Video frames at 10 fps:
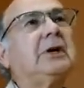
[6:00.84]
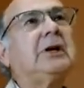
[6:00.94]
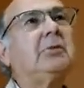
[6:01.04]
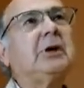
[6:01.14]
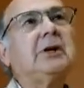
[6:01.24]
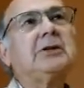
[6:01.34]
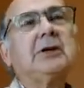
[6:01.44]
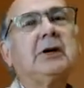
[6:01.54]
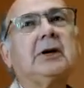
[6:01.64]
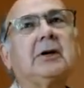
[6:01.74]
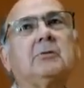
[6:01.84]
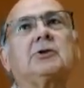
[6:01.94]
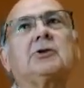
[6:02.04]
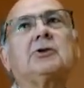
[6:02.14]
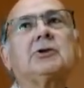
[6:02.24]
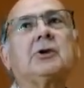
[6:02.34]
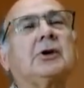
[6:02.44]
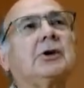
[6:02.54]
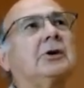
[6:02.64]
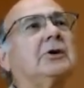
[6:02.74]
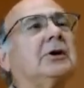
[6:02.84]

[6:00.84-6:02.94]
many, many times, starting in